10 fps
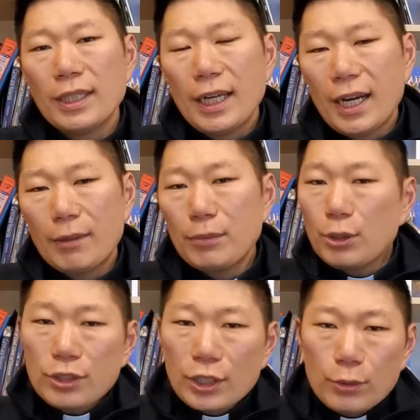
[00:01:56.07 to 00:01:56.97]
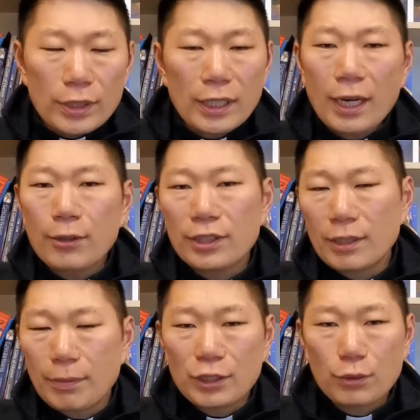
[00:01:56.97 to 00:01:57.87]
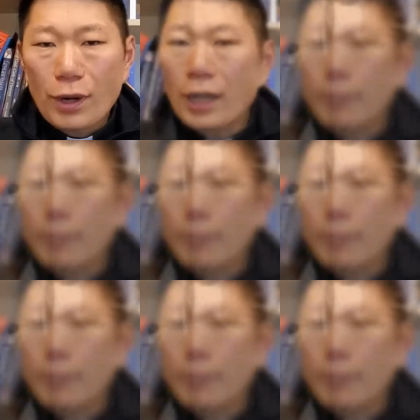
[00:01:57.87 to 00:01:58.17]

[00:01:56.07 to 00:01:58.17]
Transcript: a music career. I was in a bunch of rock